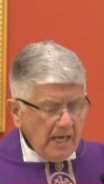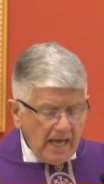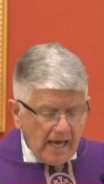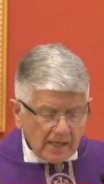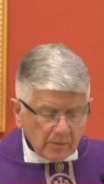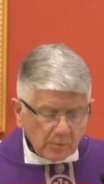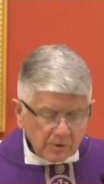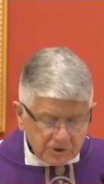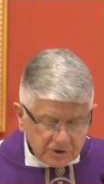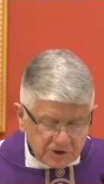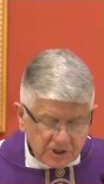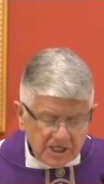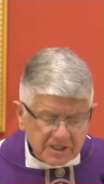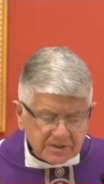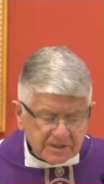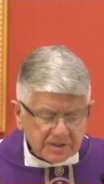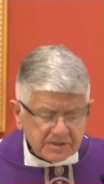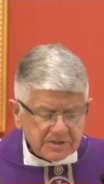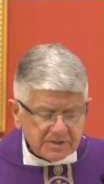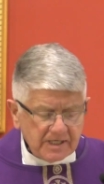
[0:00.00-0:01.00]
And when
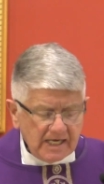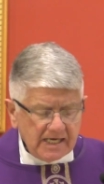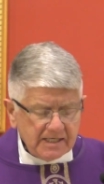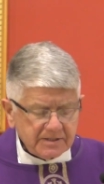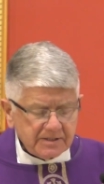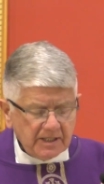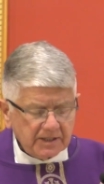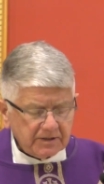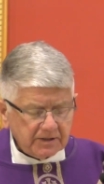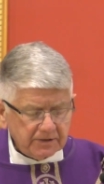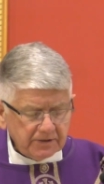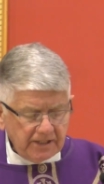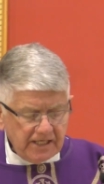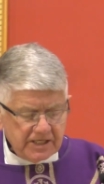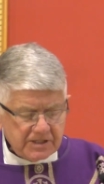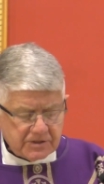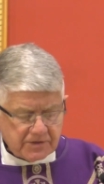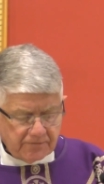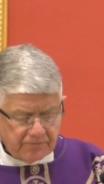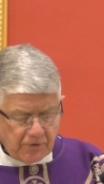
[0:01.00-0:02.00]
Jesus says that the
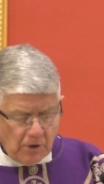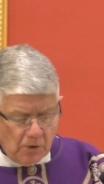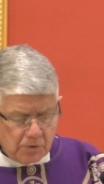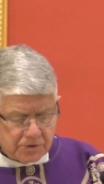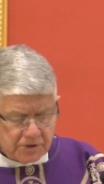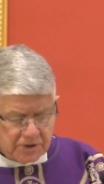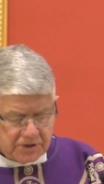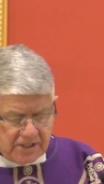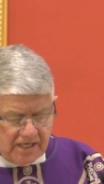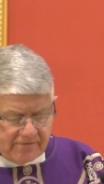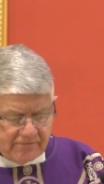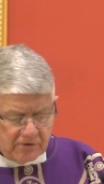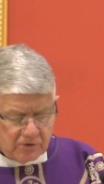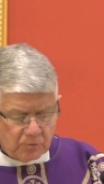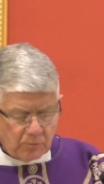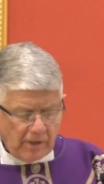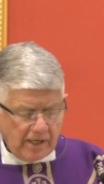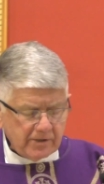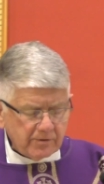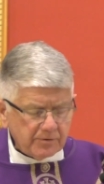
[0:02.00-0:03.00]
least of those is even
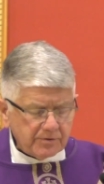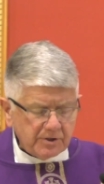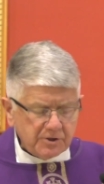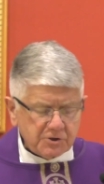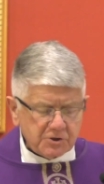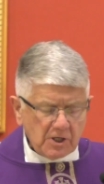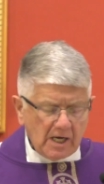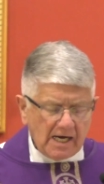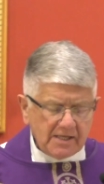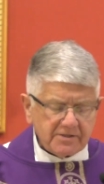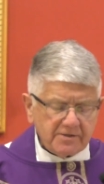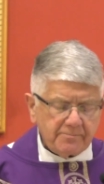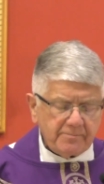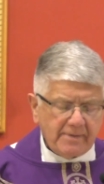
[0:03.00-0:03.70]
greater than John the